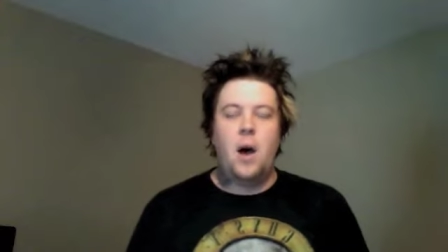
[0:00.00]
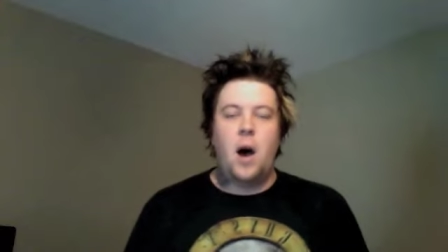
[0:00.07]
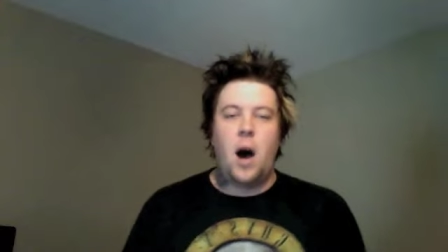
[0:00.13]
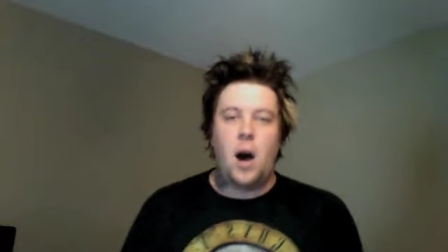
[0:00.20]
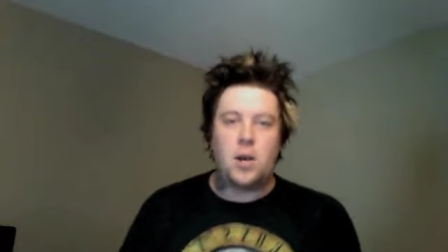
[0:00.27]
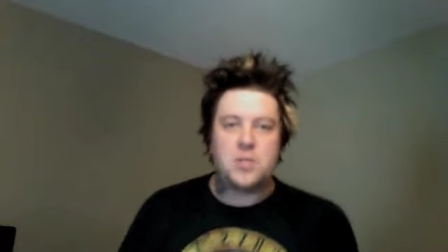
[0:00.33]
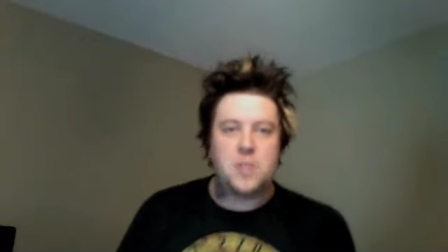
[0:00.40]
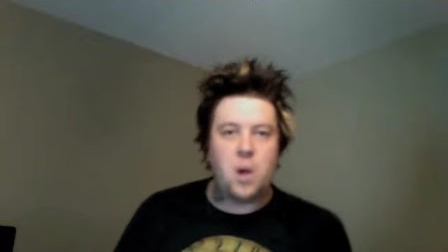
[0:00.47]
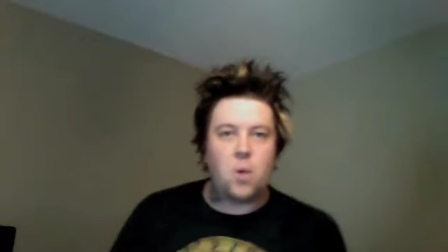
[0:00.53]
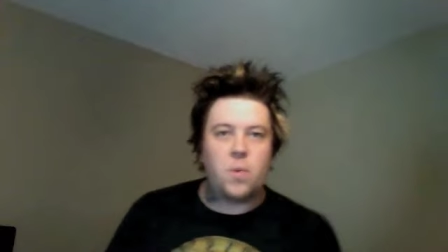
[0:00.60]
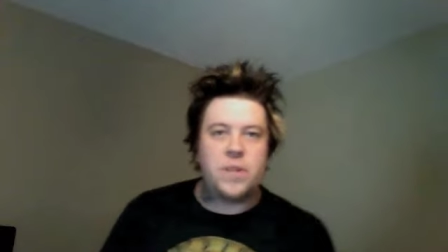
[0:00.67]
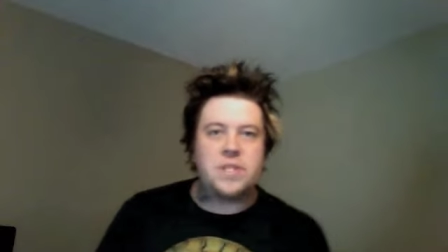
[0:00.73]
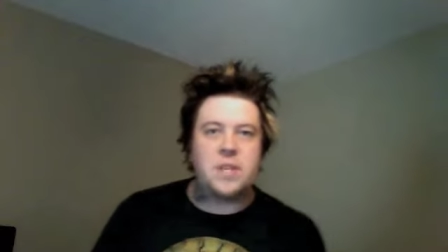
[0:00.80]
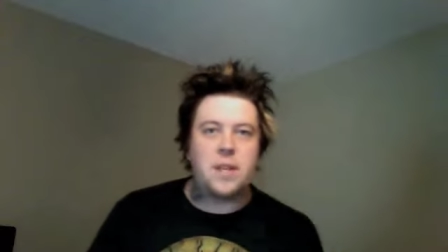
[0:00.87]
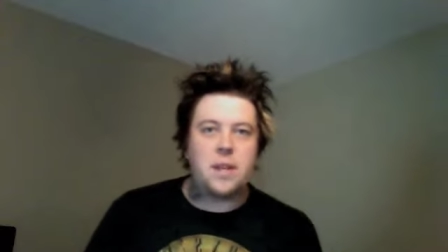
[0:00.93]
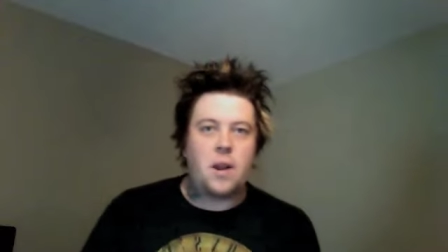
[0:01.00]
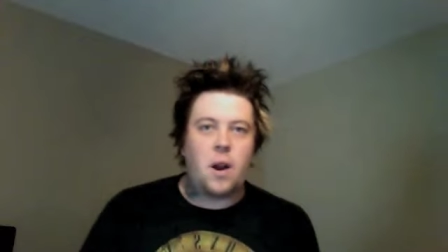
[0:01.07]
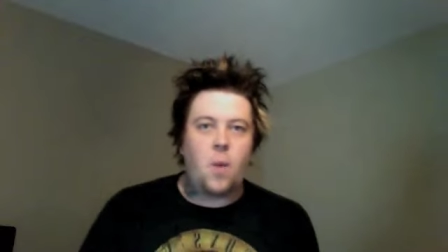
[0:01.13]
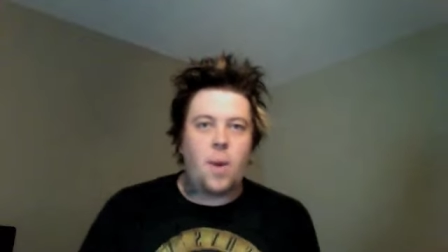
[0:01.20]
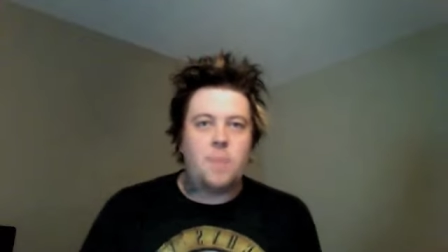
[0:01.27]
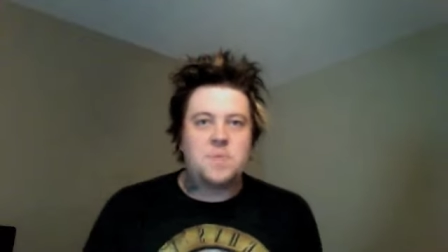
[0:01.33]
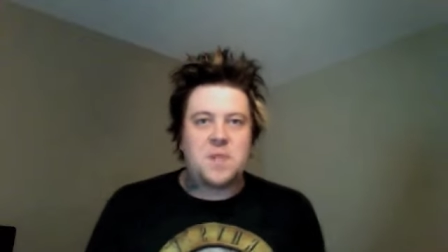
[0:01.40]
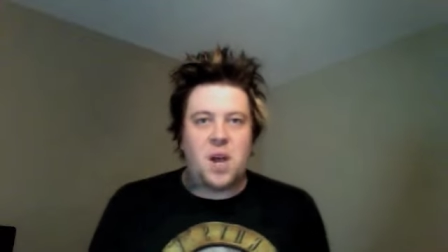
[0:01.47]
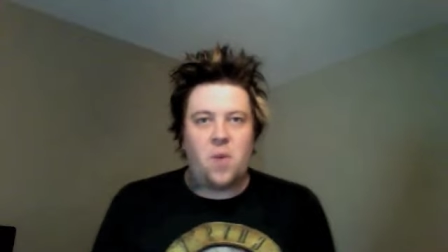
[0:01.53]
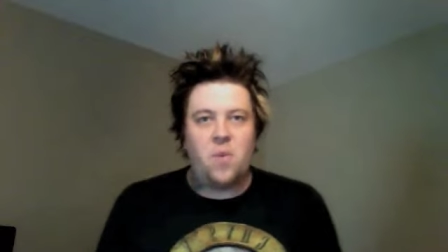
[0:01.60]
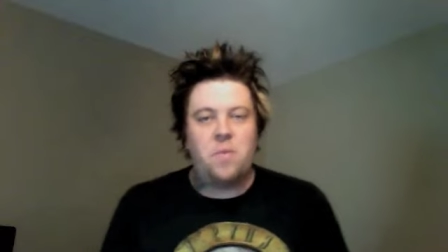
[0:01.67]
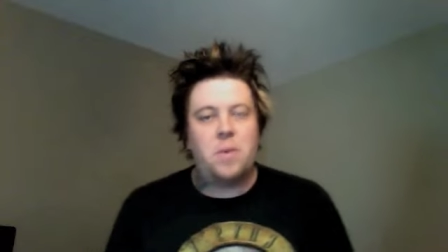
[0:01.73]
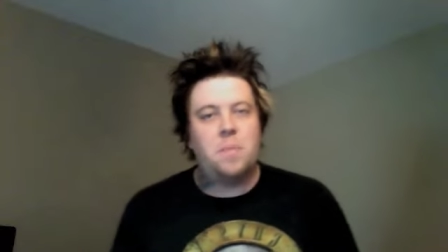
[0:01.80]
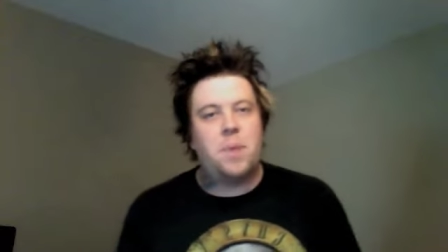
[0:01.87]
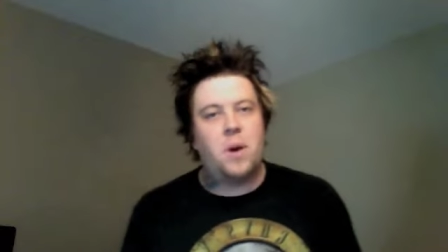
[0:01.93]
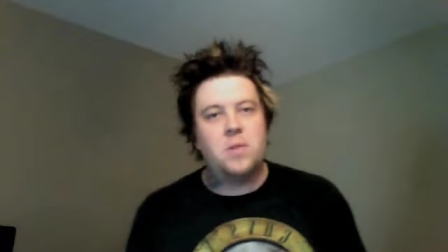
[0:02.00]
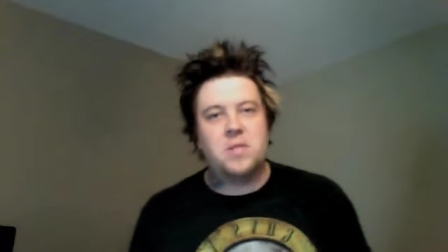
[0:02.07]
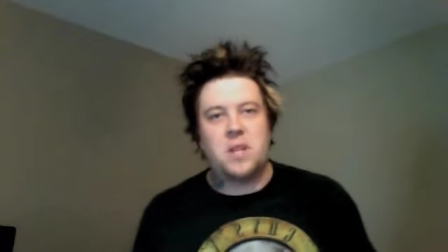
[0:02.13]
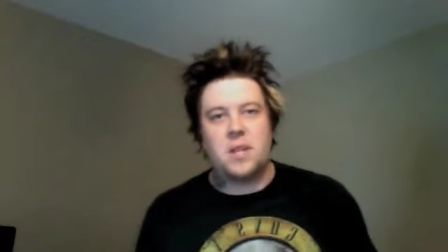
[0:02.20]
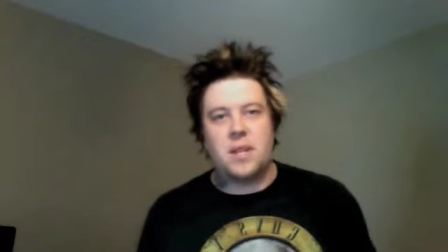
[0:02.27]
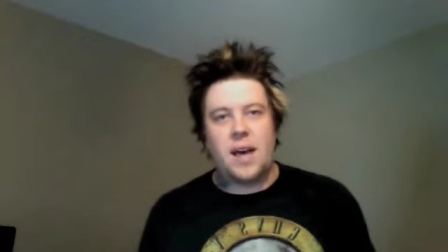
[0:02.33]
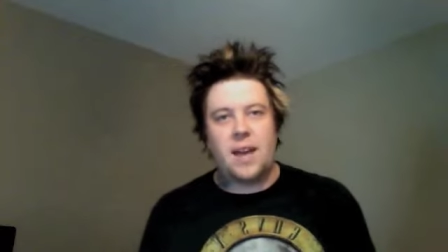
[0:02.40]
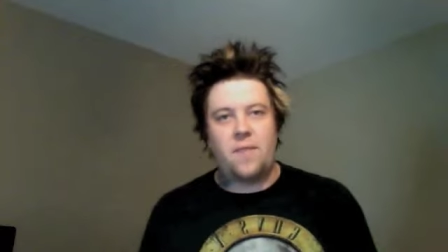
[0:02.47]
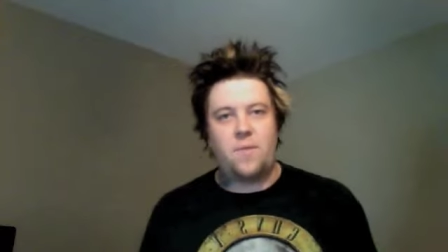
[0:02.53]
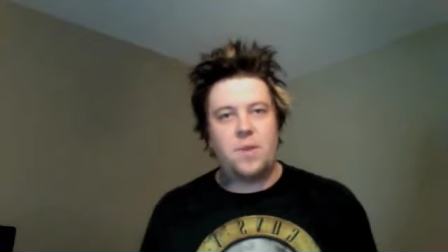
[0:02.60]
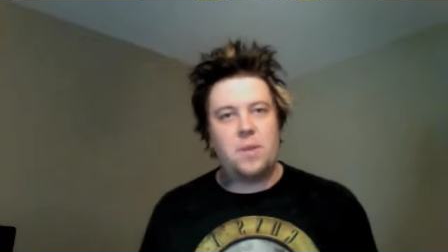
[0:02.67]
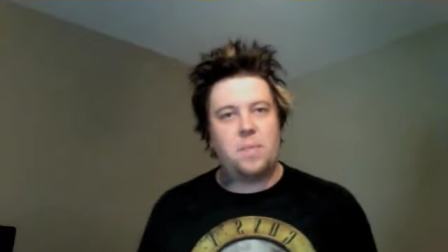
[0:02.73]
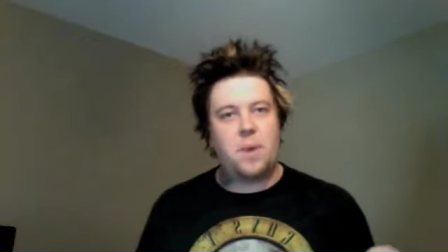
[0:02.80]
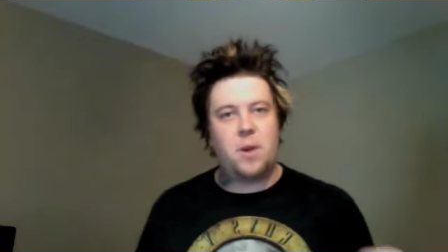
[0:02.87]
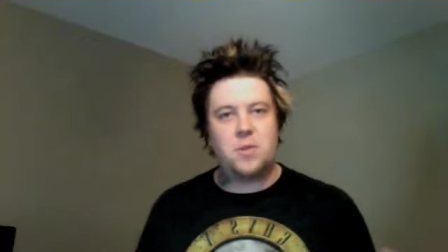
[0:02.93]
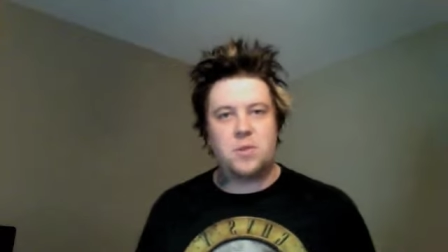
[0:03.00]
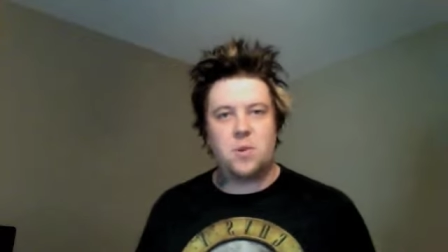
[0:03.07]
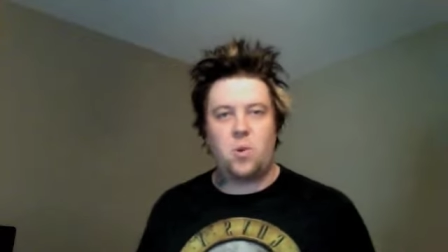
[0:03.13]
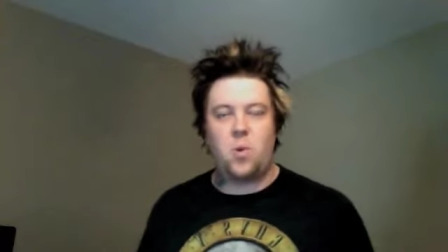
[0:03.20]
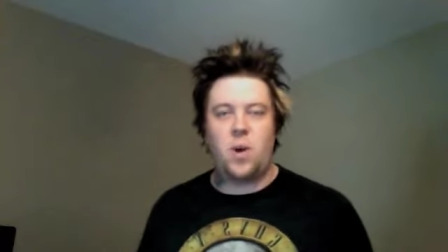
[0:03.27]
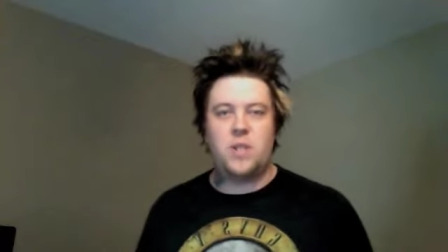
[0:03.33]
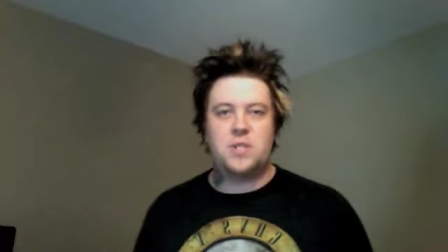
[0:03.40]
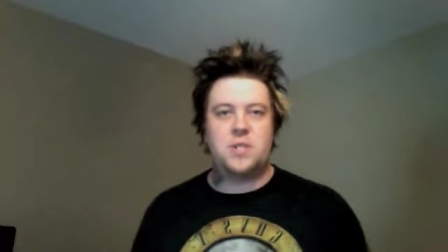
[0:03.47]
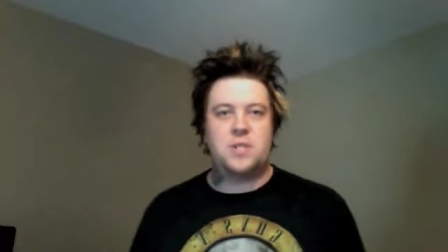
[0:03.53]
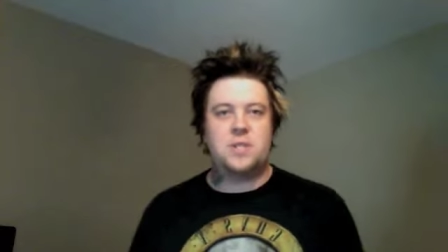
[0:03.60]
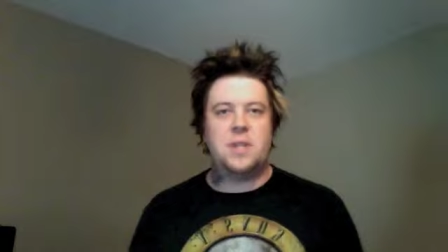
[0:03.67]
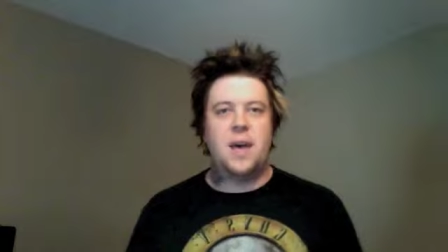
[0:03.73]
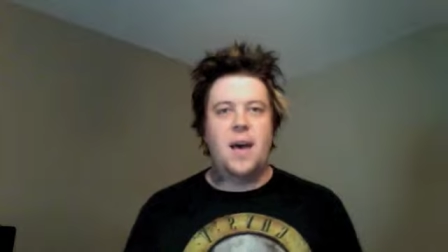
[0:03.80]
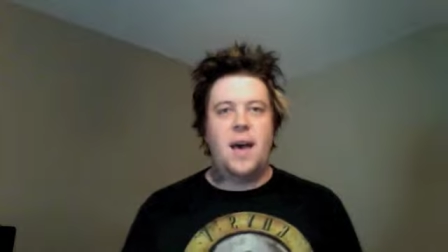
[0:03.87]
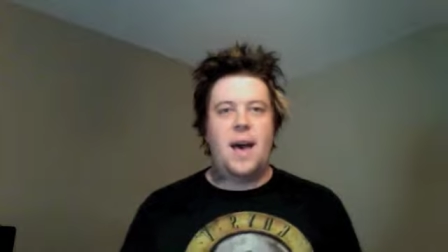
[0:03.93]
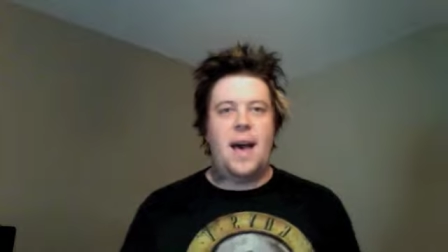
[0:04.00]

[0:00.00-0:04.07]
Also, recently on our website, we've been posting a lot of really personal questions,